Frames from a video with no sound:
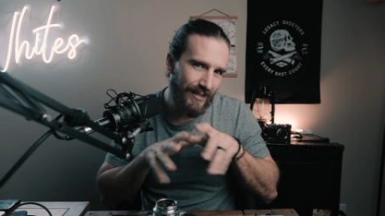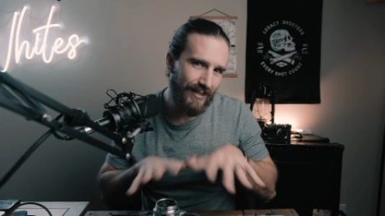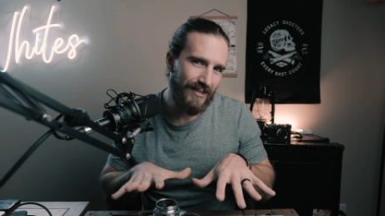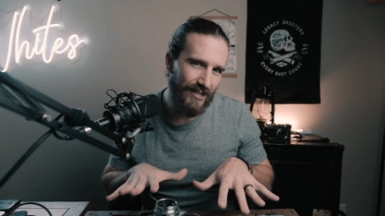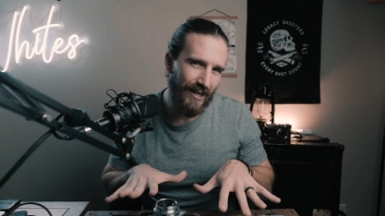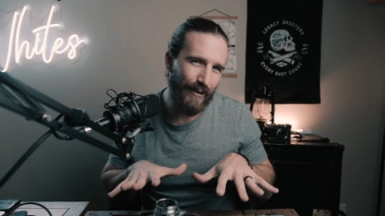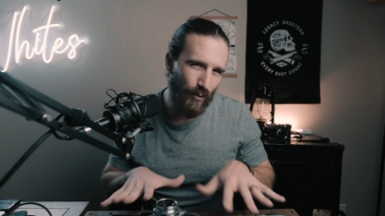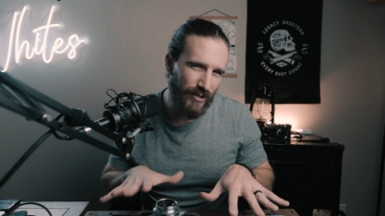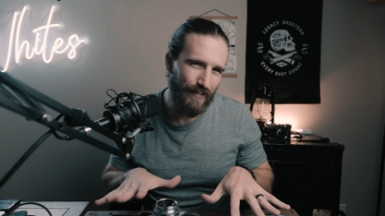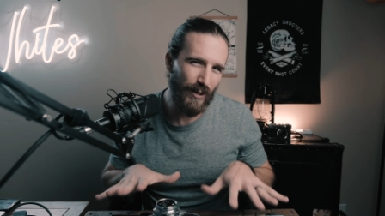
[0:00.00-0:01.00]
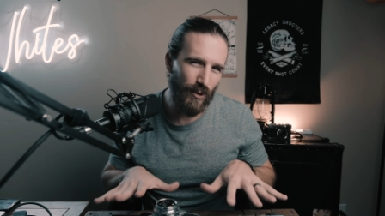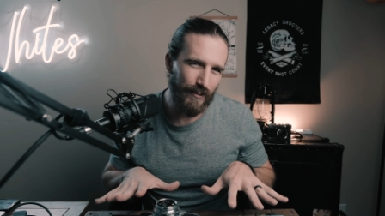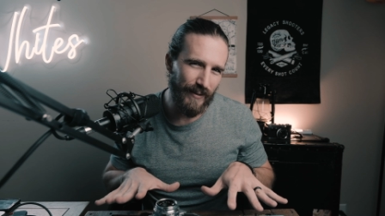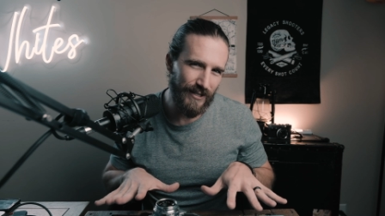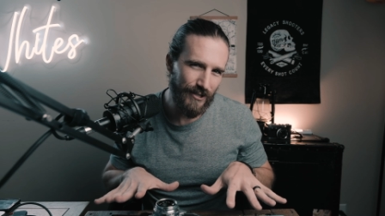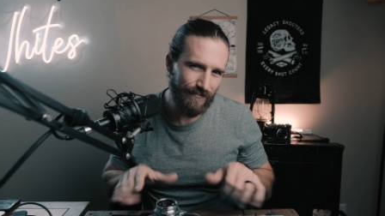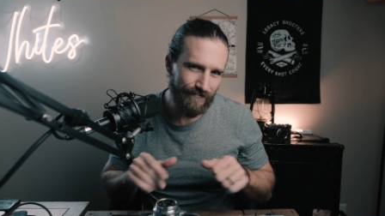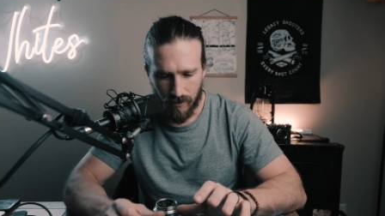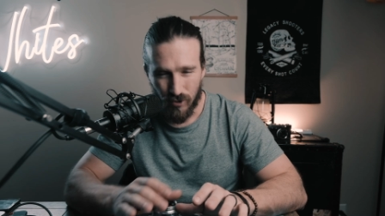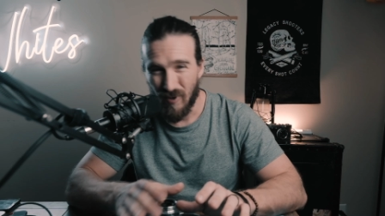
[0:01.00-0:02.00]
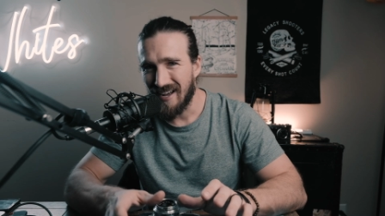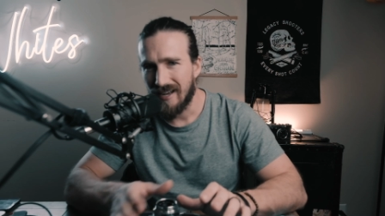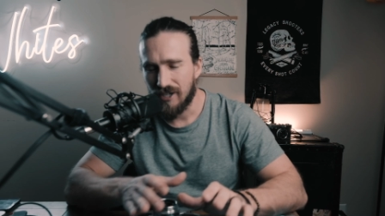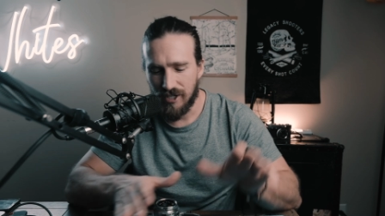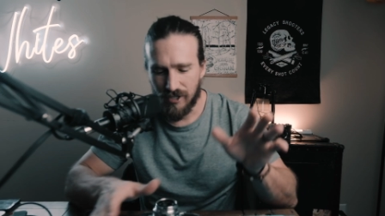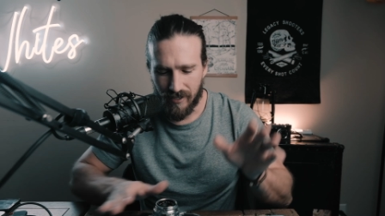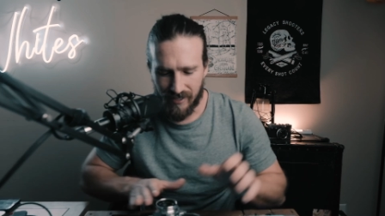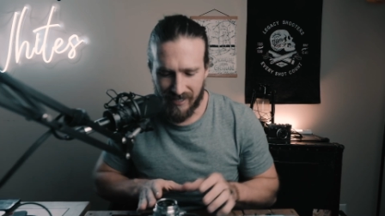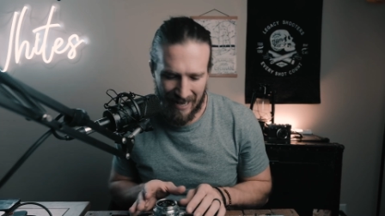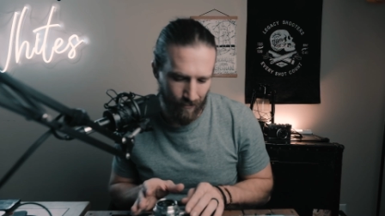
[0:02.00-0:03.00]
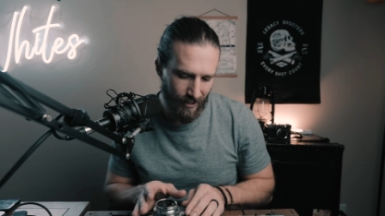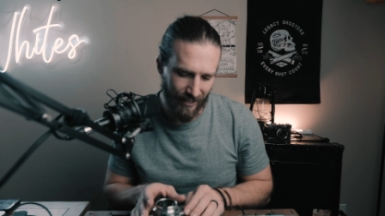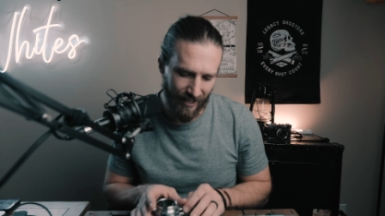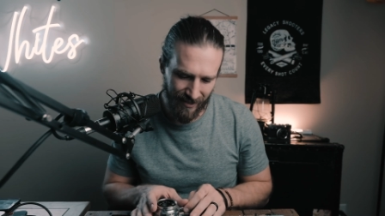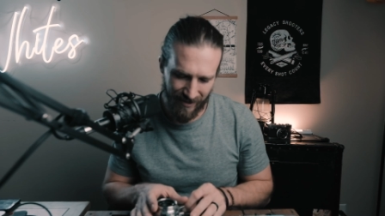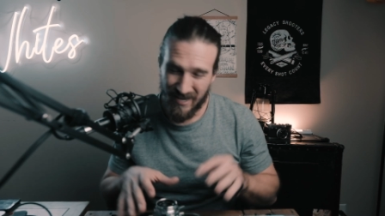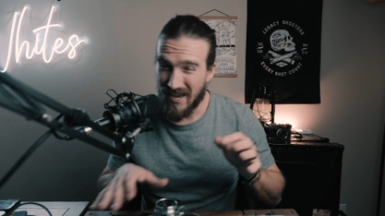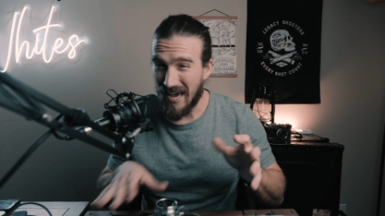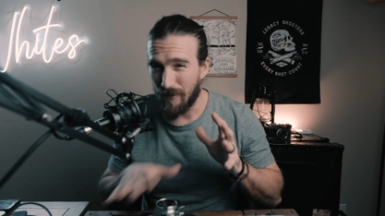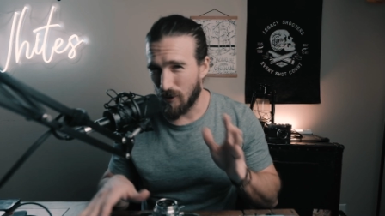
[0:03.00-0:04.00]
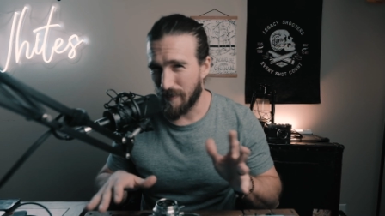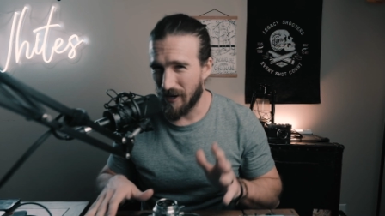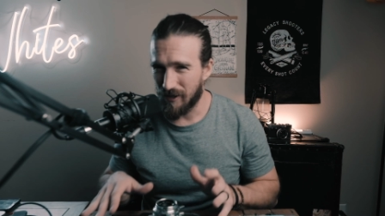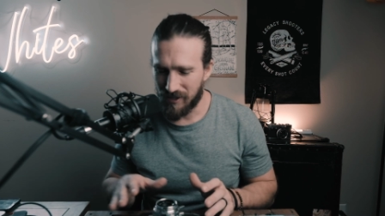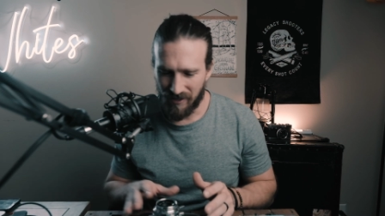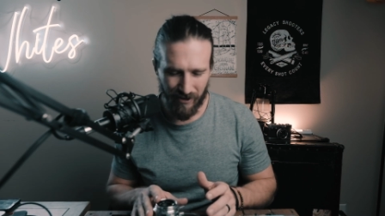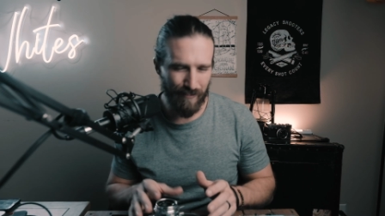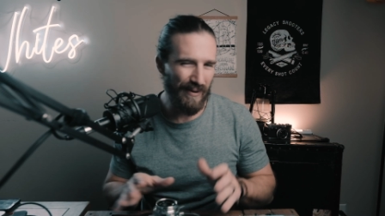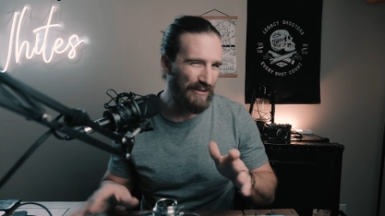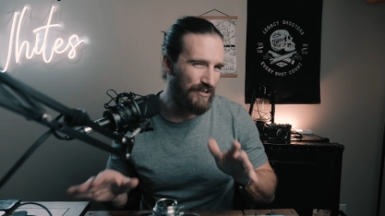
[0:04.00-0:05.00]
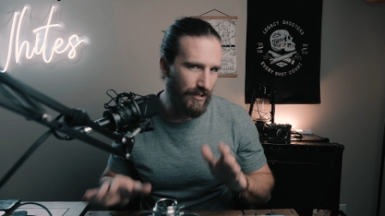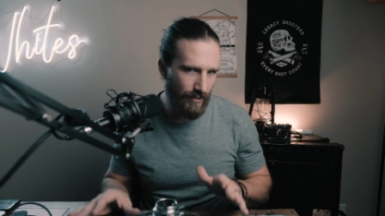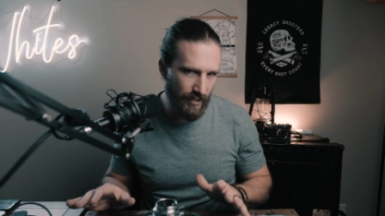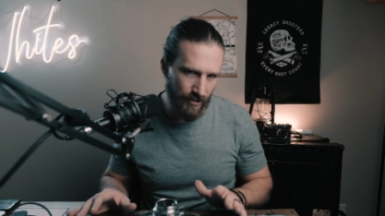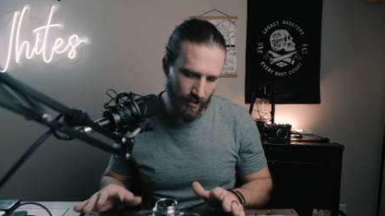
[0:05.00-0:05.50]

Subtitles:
let's talk about what's on my workbench. So I actually started dabbling in the camera repair stuff about 2 years